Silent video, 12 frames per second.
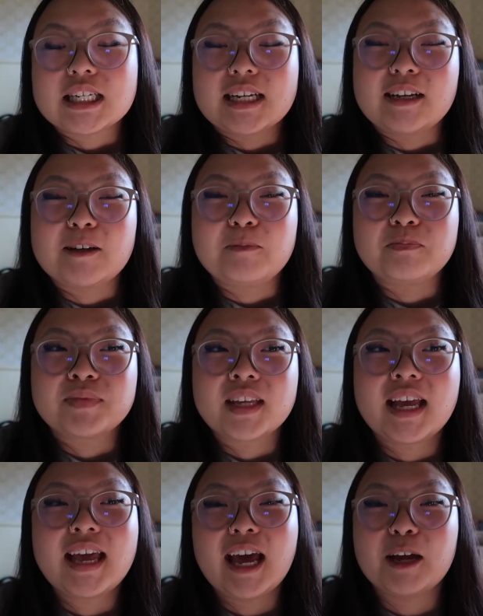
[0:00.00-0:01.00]
I'd
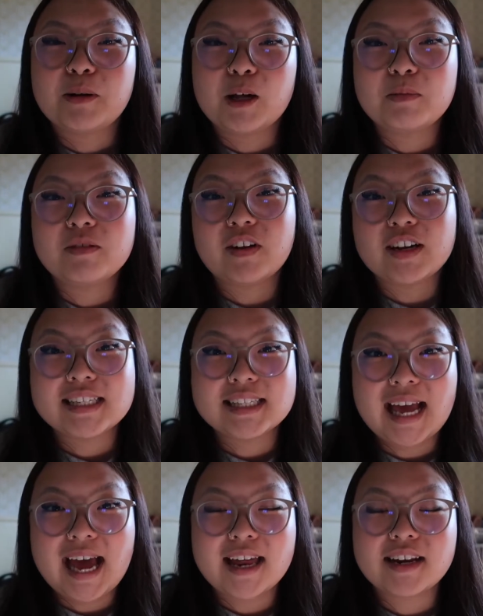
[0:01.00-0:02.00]
probably be very
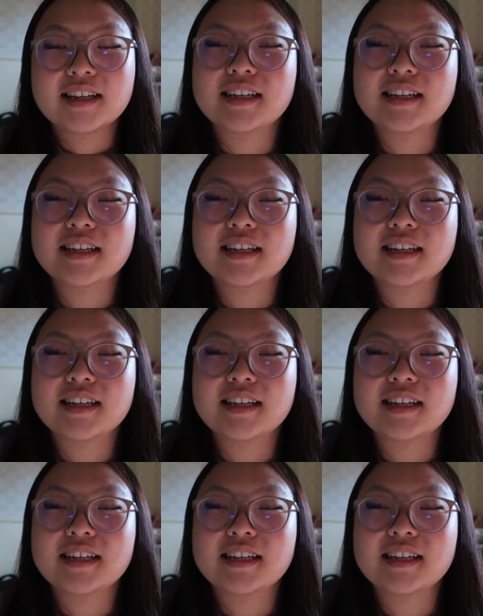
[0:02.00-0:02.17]
sad.